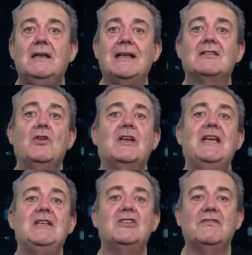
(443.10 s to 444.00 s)
Let's look at
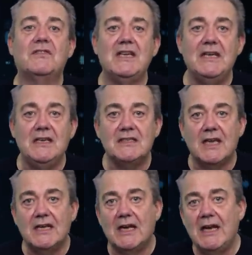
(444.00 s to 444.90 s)
each of these
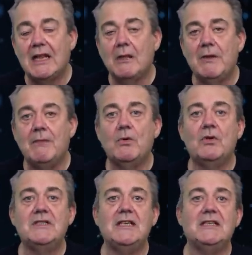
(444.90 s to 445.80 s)
in a little bit
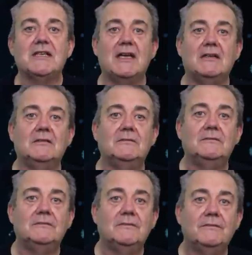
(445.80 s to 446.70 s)
more detail.
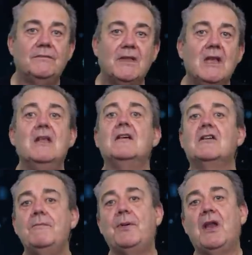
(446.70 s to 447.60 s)

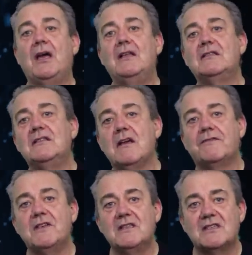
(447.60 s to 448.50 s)
Compliance is
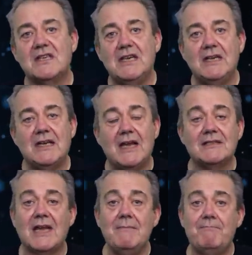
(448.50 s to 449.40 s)
often seen
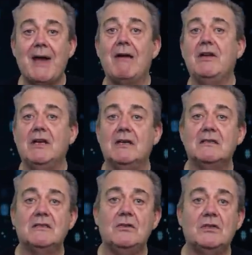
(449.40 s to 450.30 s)
as a barrier
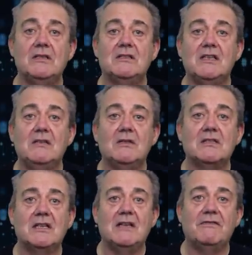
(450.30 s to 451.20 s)
to continuous
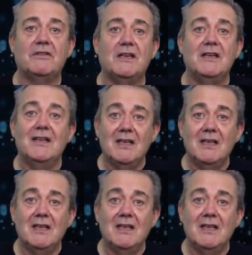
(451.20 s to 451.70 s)
delivery,